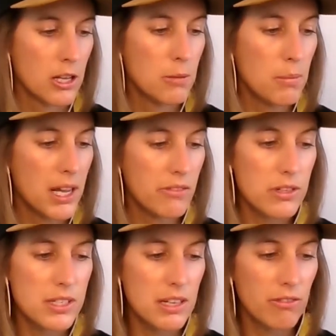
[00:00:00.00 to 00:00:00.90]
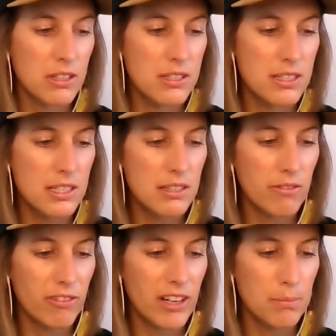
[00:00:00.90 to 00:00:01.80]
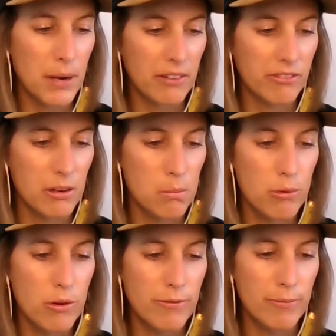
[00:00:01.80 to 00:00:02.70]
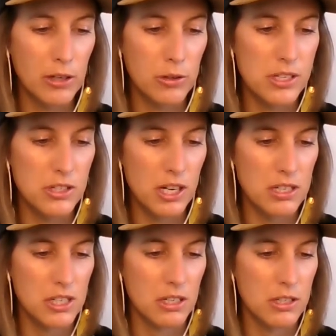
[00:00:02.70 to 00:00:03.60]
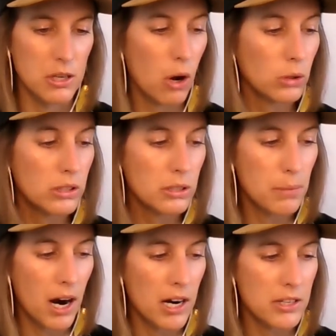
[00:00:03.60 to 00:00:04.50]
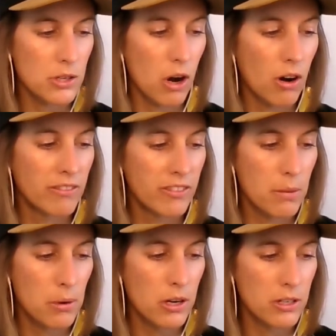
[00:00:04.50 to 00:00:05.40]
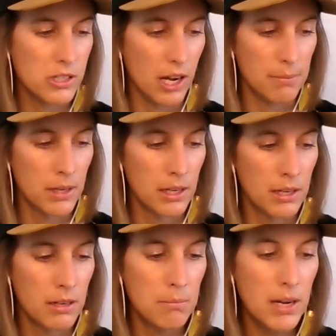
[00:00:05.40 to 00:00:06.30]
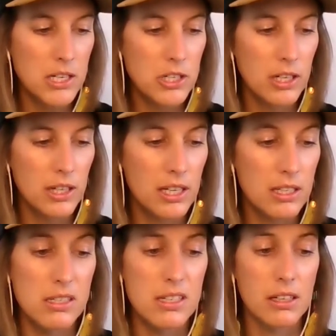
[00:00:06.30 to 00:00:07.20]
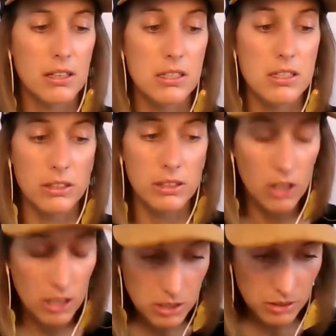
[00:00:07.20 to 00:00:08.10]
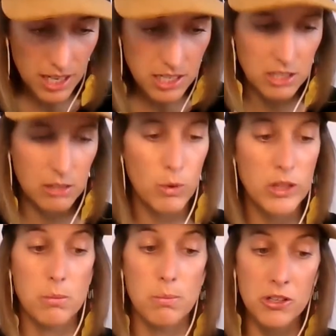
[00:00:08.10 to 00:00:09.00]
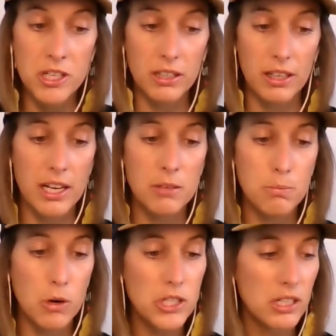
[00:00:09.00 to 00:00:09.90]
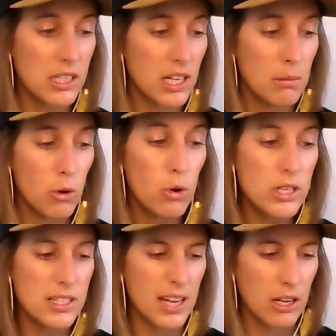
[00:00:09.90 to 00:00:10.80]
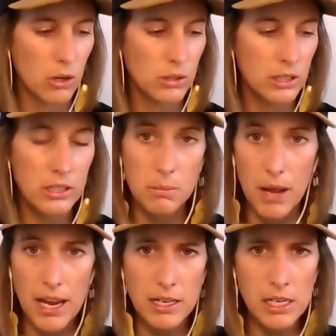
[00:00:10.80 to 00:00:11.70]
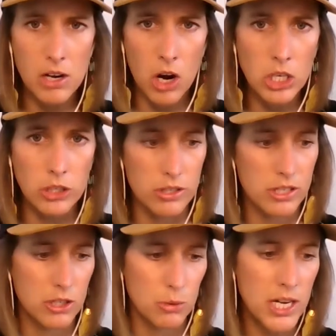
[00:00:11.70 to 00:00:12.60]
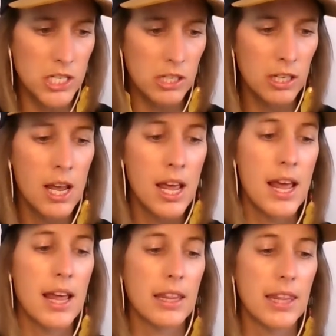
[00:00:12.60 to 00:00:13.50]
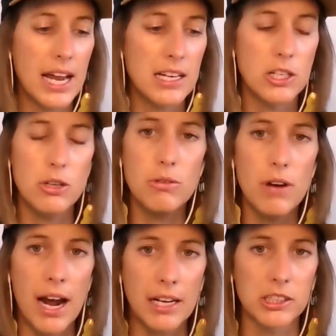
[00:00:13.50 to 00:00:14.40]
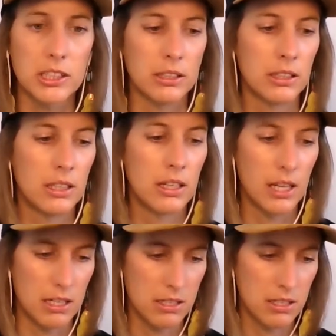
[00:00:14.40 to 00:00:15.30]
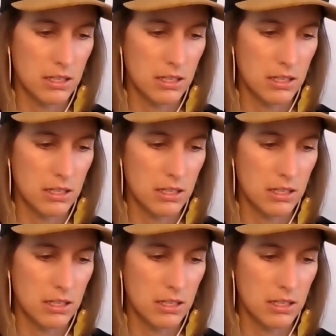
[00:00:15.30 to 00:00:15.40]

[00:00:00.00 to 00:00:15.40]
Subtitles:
You may have received consistent feedback for improvement or suggestion to alter parts of the prototype. Make sure that it is in consultation with your project lead, project team, or stakeholder, depending on your situation, that you action this.